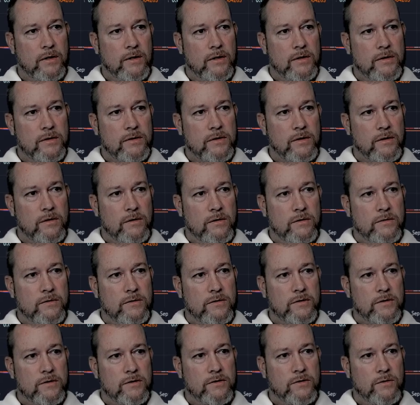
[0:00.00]
So
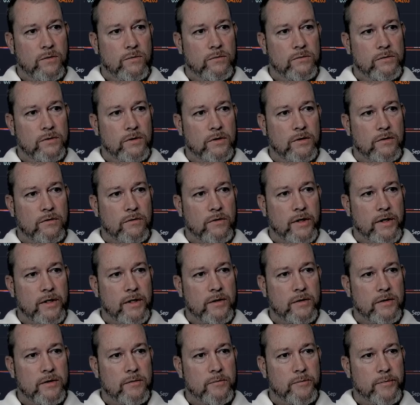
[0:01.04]
alts just don't look great,
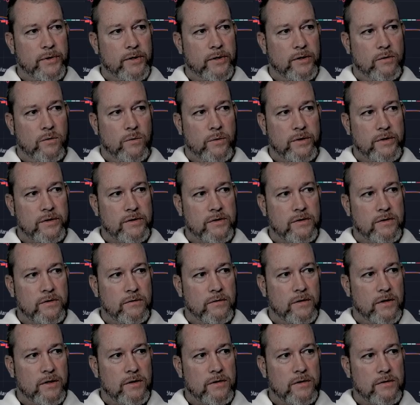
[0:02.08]
and Bitcoin still
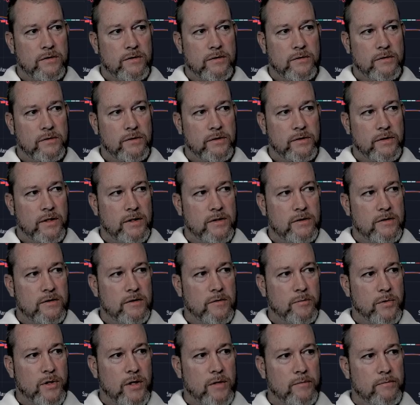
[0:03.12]
does, and that's the
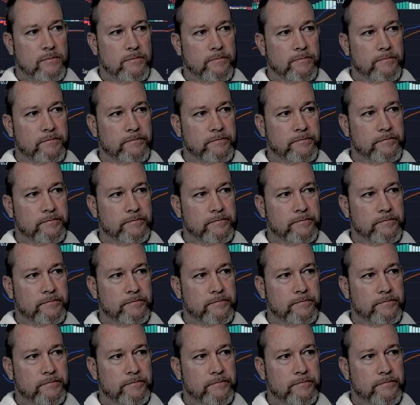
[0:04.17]
problem.